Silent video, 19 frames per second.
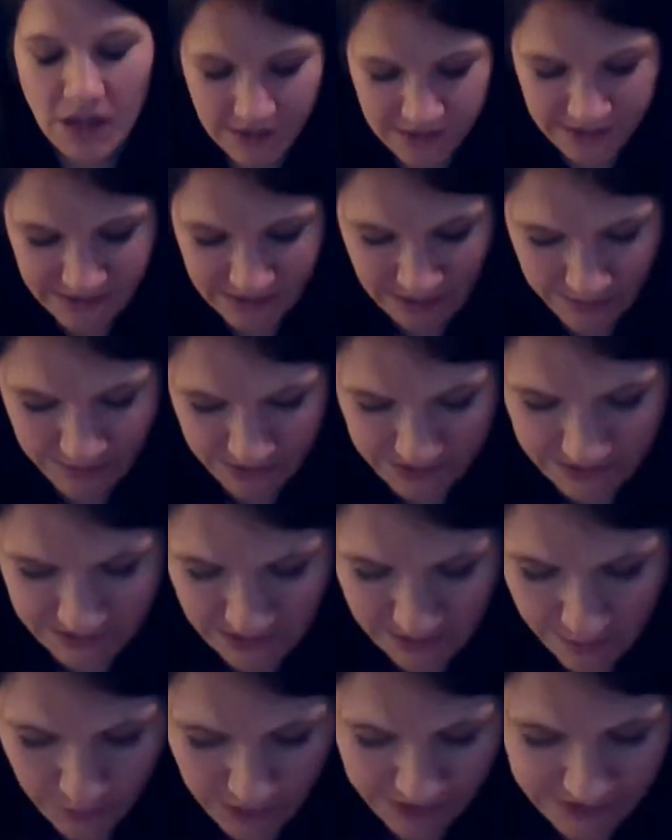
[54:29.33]
I'll set them to the
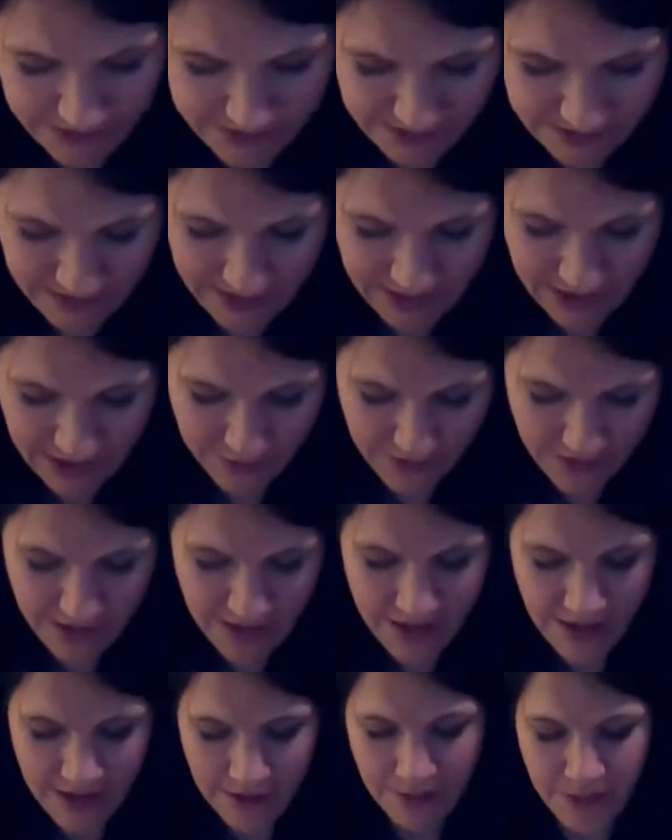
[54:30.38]
side while I dig out
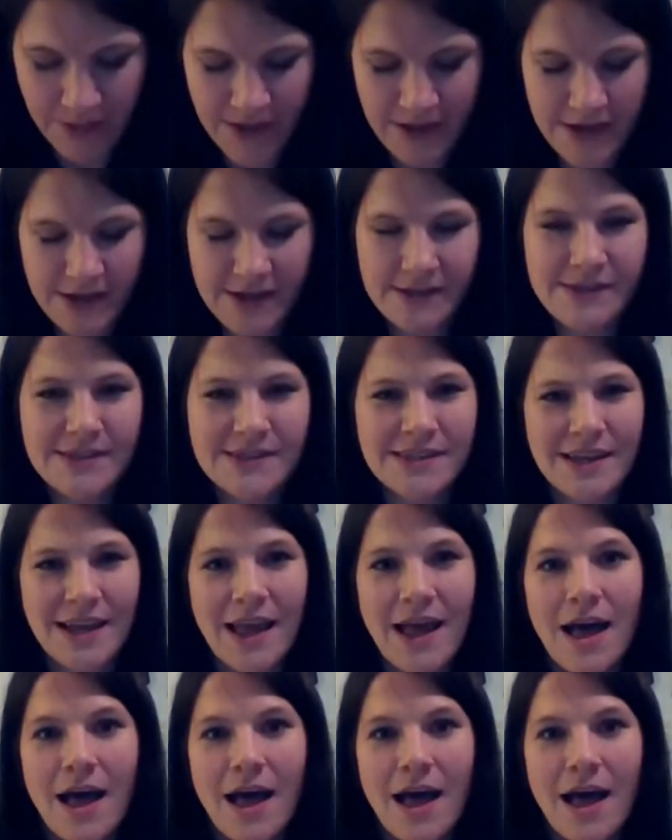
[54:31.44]
this